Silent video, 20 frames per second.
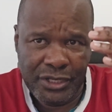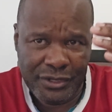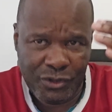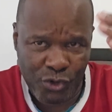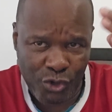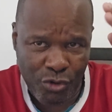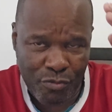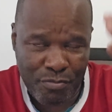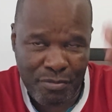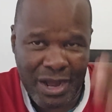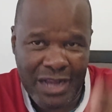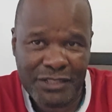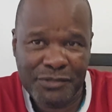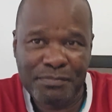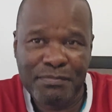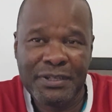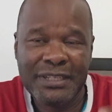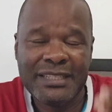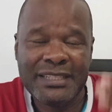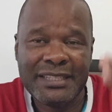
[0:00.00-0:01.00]
You
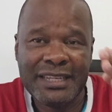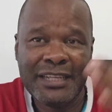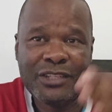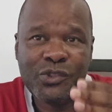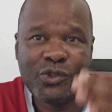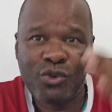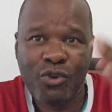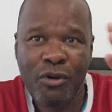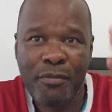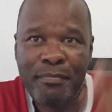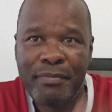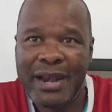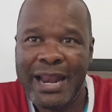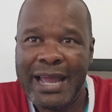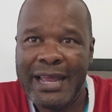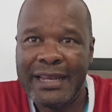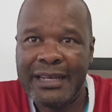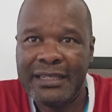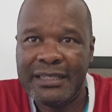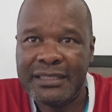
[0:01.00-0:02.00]
must be tax
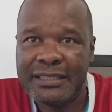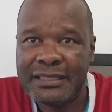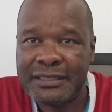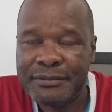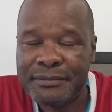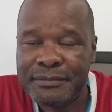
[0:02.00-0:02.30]
compliant.